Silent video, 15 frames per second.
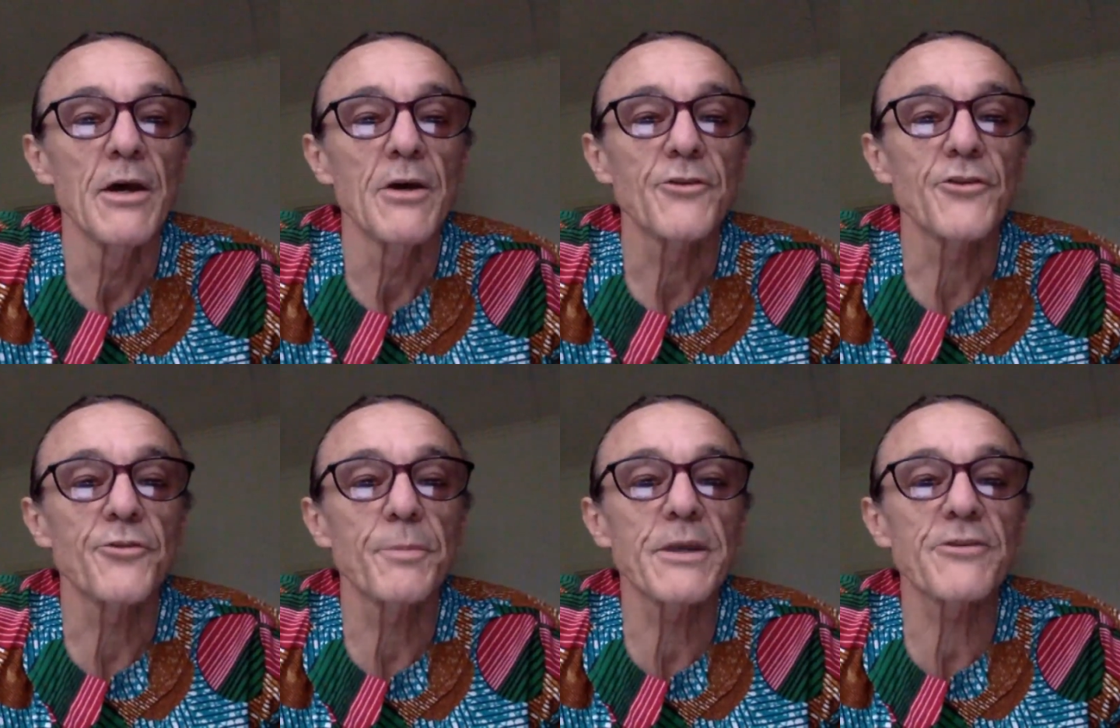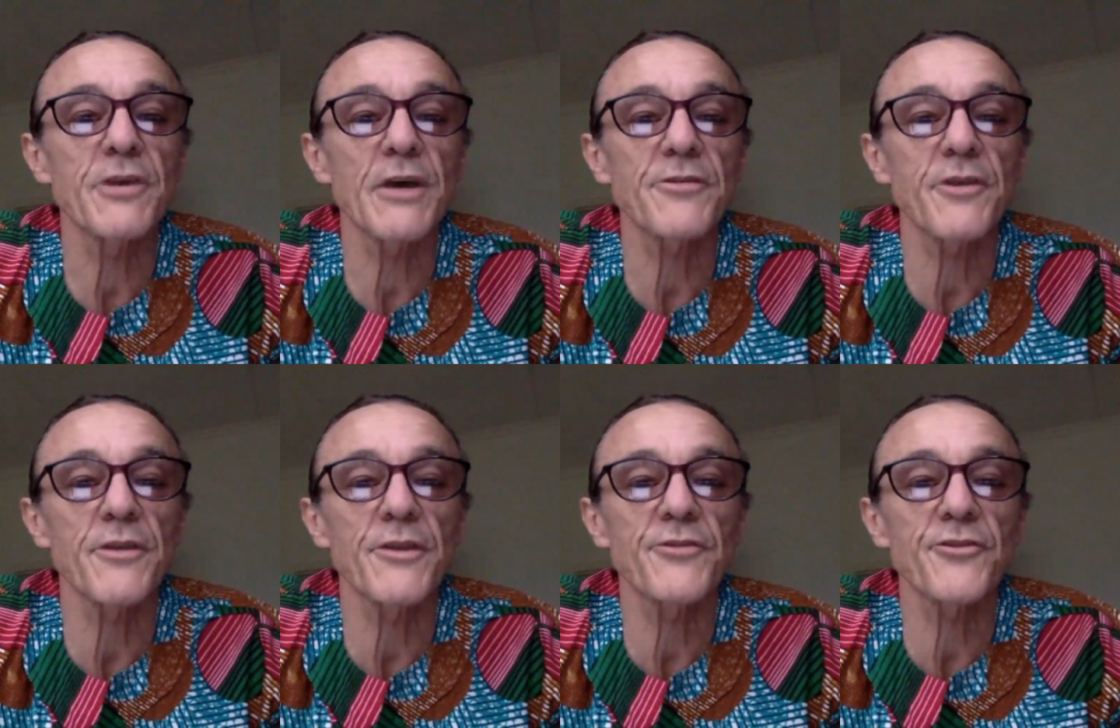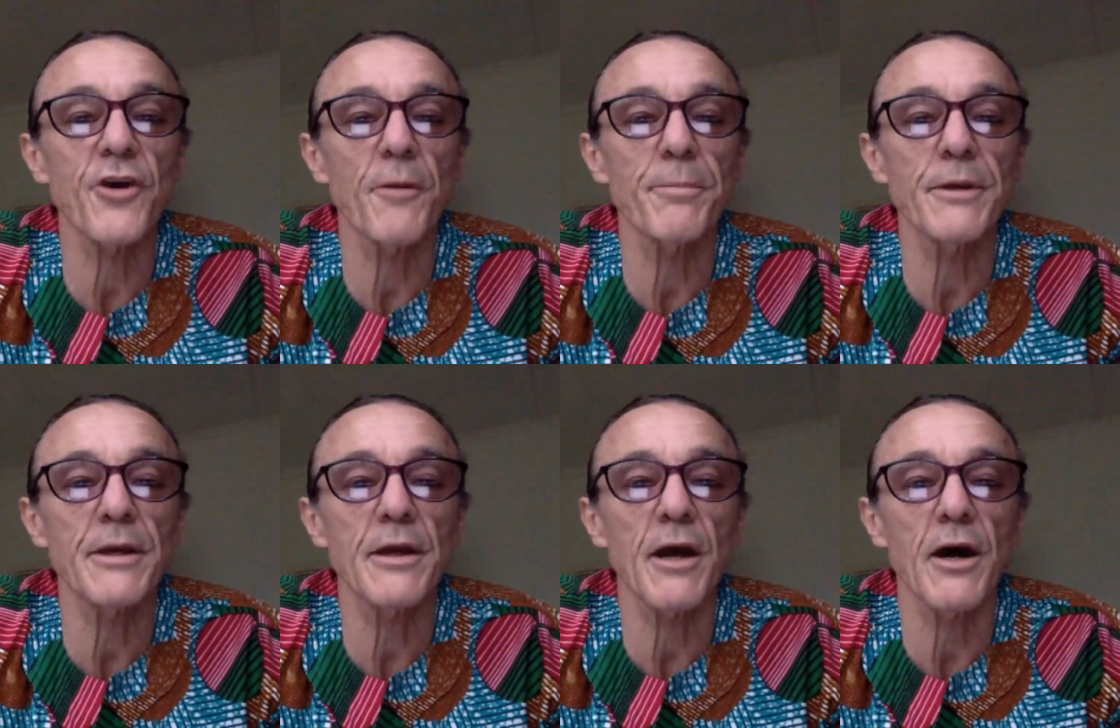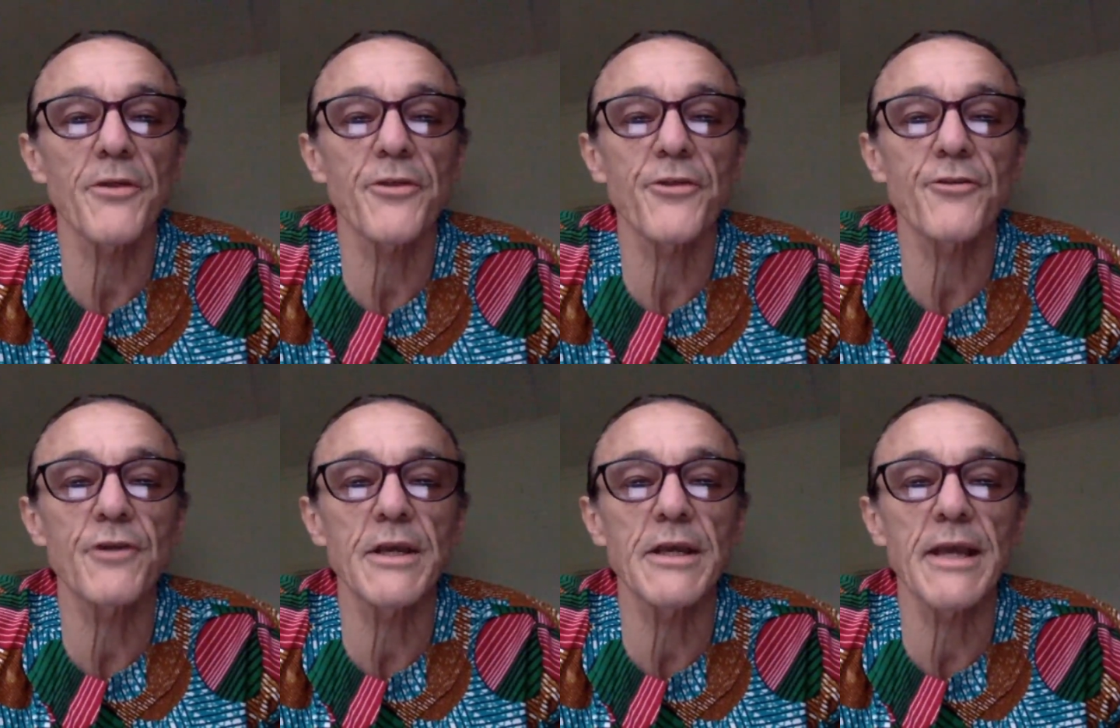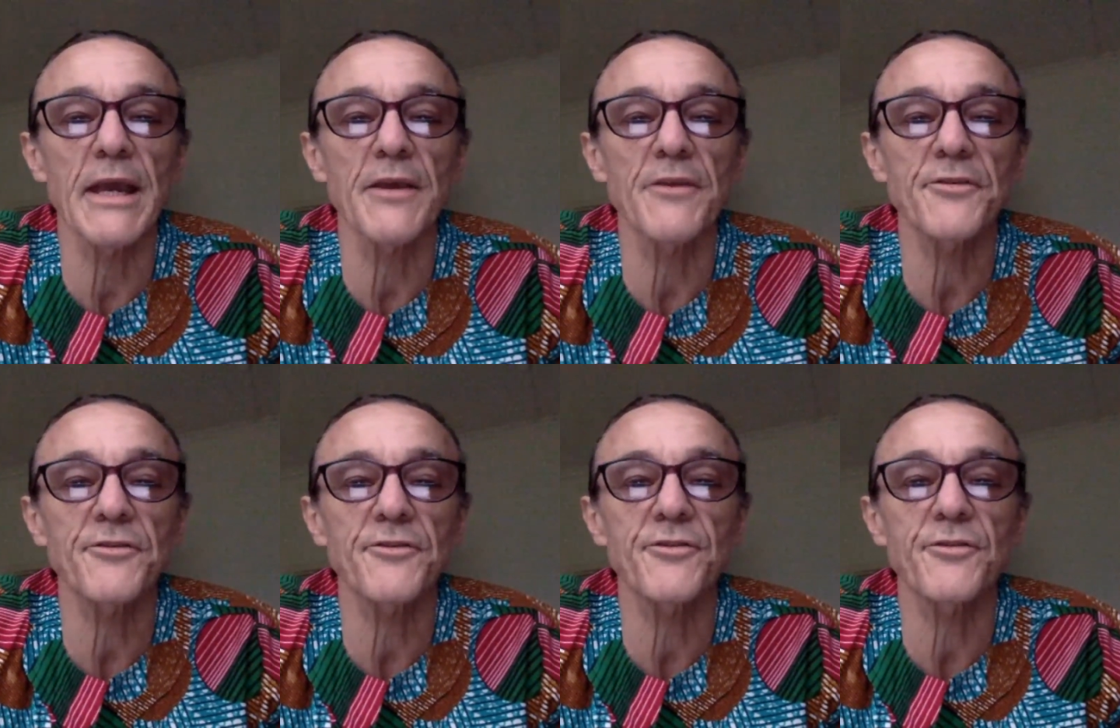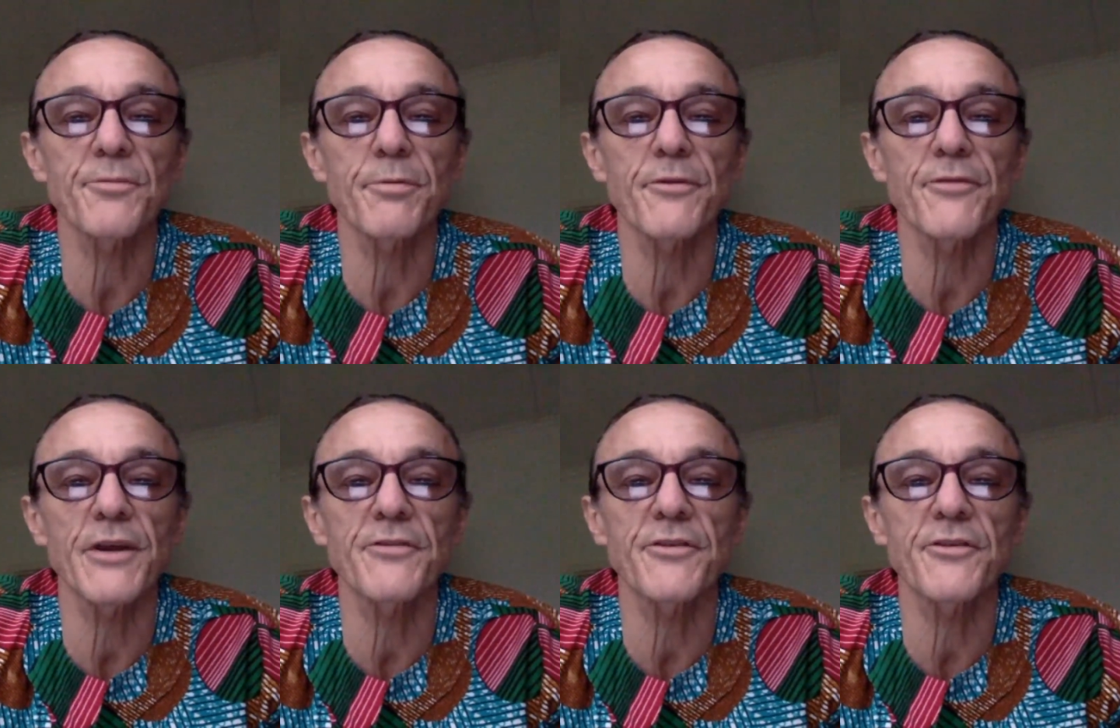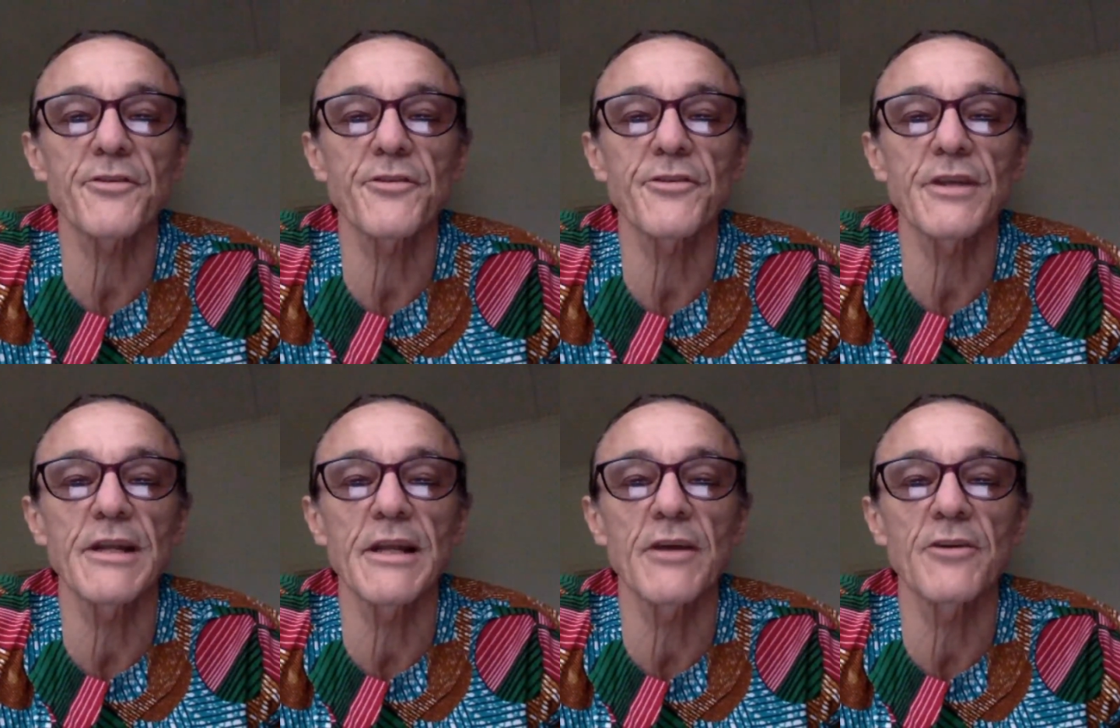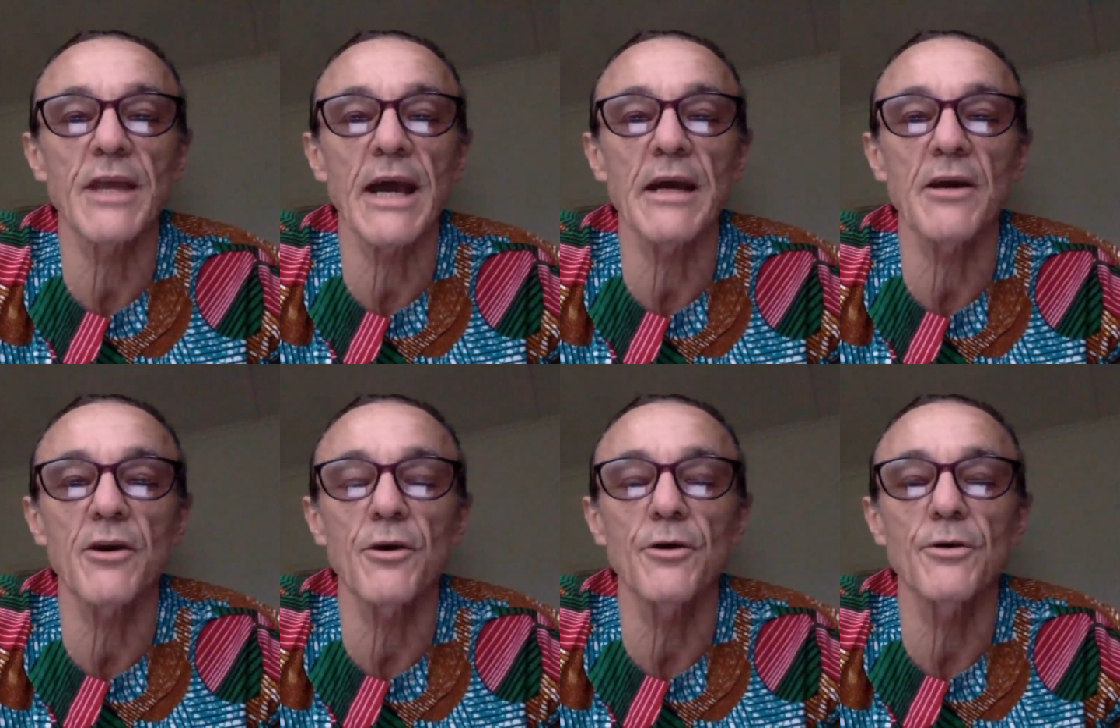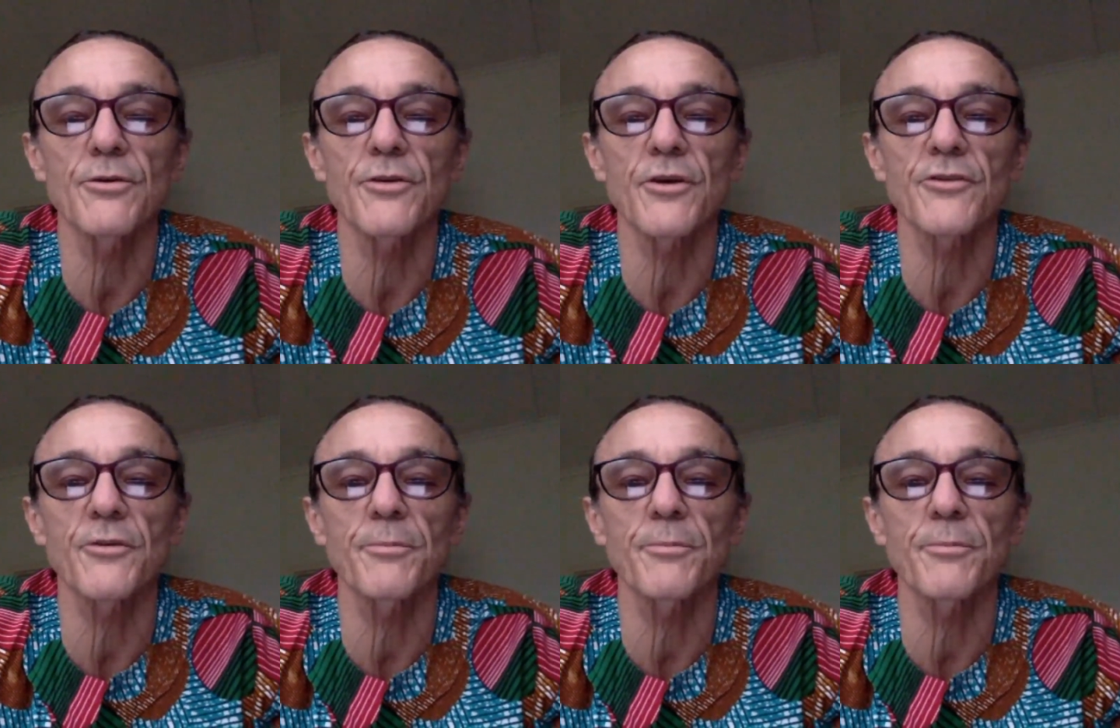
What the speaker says: To speak to us on this topic are three guests, Professor Cecilia Onyango, Dr.